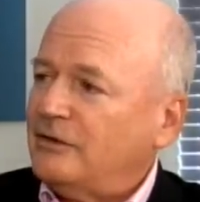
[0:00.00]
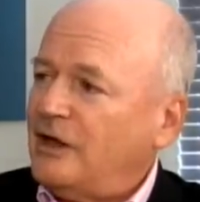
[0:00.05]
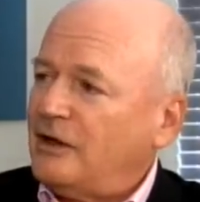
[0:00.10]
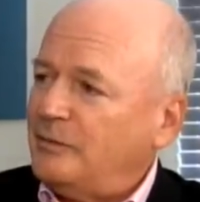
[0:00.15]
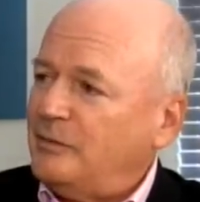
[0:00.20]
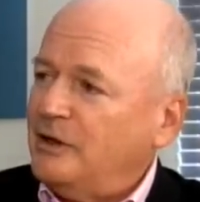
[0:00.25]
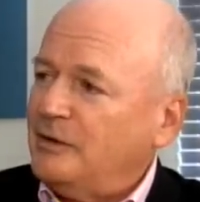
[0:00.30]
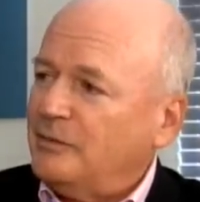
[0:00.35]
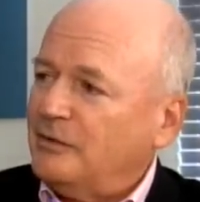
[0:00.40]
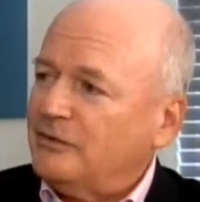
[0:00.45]
A lot
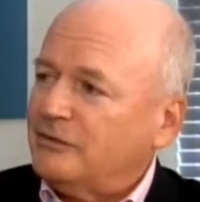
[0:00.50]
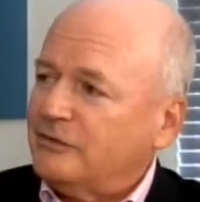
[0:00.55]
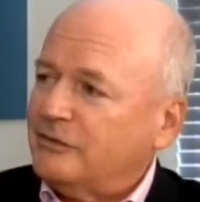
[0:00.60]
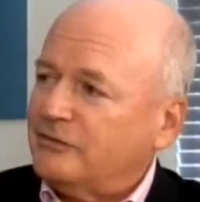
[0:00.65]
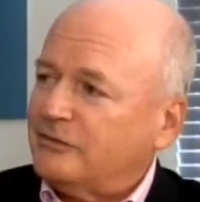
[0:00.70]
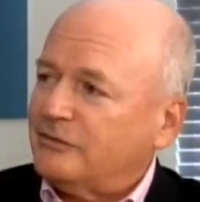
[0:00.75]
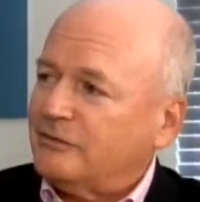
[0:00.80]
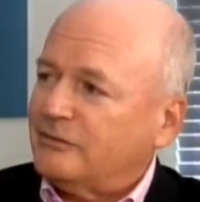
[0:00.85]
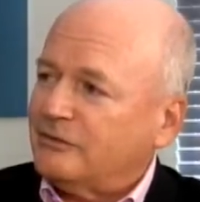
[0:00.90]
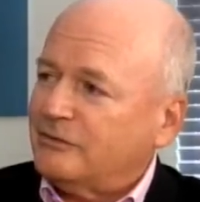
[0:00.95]
of people
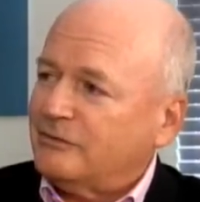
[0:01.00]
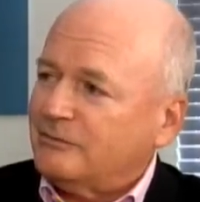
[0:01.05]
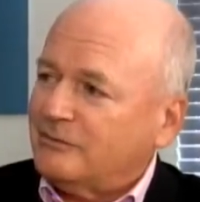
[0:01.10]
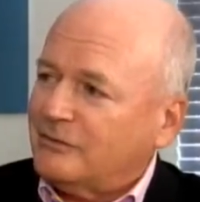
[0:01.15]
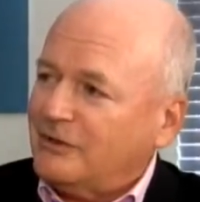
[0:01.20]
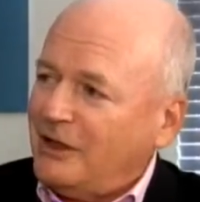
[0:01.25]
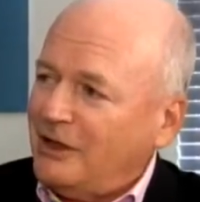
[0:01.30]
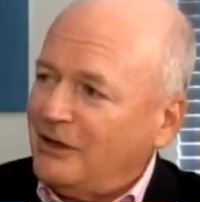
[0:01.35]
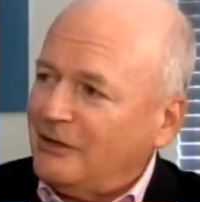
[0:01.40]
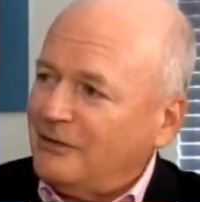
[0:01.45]
just
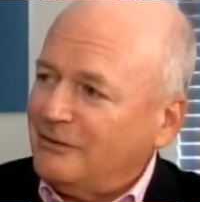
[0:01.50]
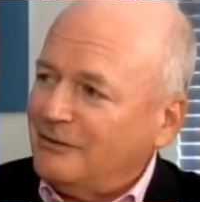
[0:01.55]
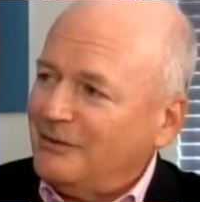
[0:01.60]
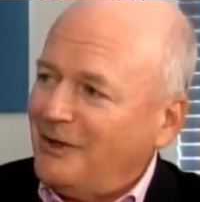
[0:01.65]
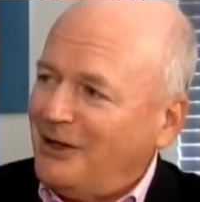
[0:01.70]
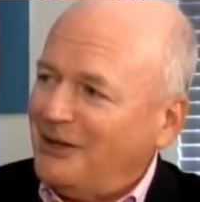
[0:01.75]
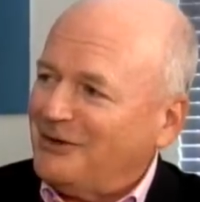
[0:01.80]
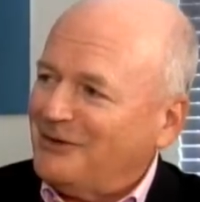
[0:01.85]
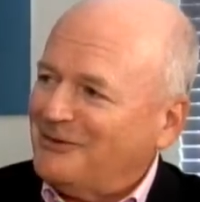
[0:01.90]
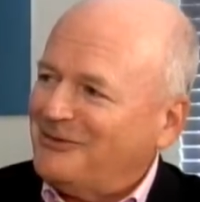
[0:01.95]
can't
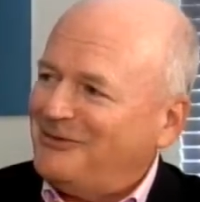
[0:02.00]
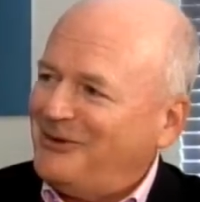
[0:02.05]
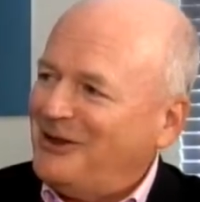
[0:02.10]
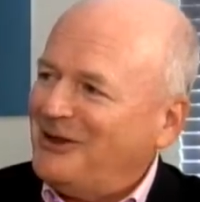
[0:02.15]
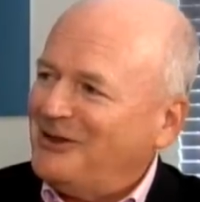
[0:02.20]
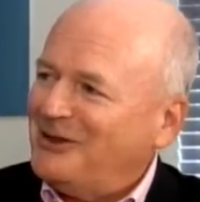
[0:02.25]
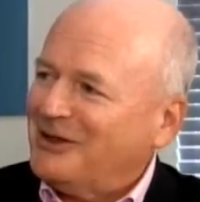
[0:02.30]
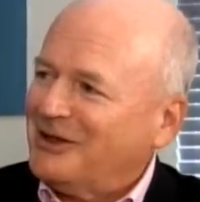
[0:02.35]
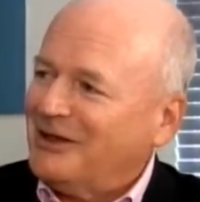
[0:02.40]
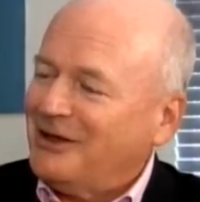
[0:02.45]
handle
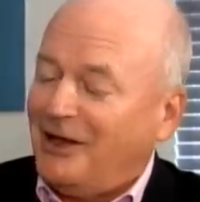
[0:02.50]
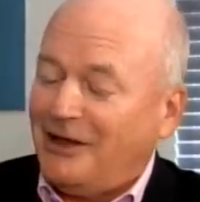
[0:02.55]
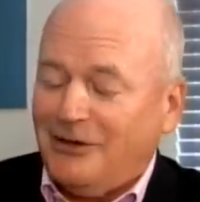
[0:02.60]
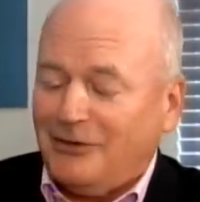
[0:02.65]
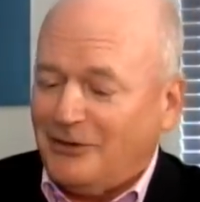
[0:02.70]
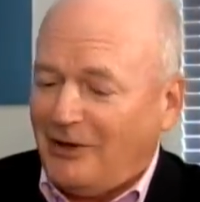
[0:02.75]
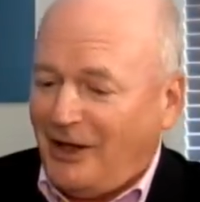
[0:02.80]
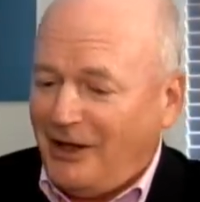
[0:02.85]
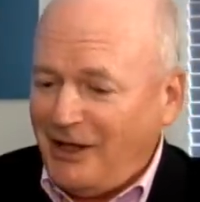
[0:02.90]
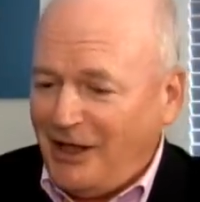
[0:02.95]
failing. I
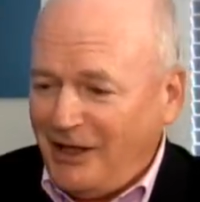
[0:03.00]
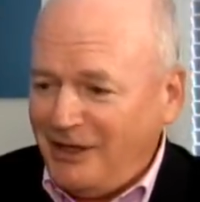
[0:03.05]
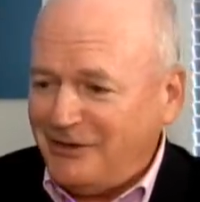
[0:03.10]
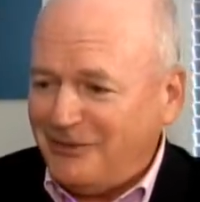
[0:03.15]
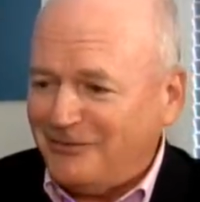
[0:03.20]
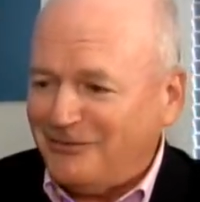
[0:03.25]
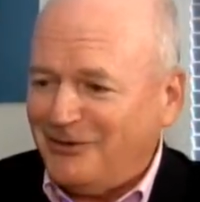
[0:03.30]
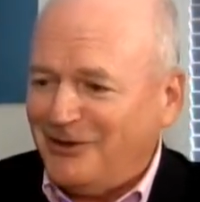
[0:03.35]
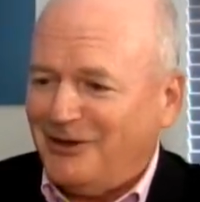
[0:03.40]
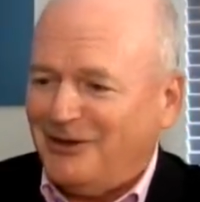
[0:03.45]
don't. I hate
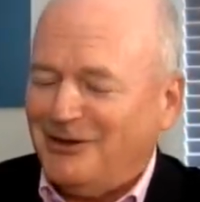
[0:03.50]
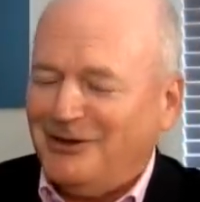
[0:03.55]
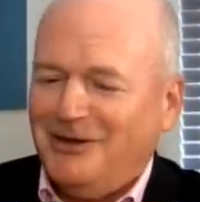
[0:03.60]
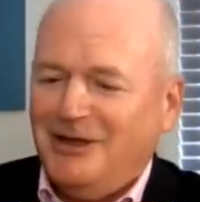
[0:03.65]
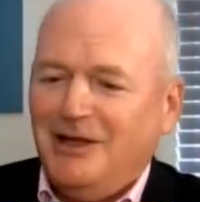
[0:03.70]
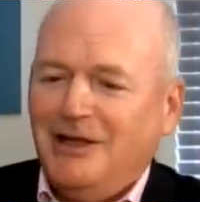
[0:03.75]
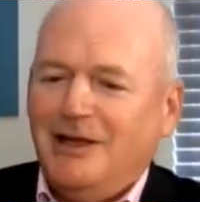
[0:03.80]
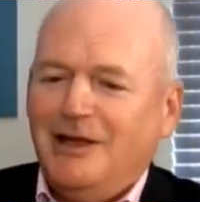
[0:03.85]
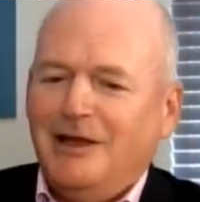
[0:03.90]
to fail.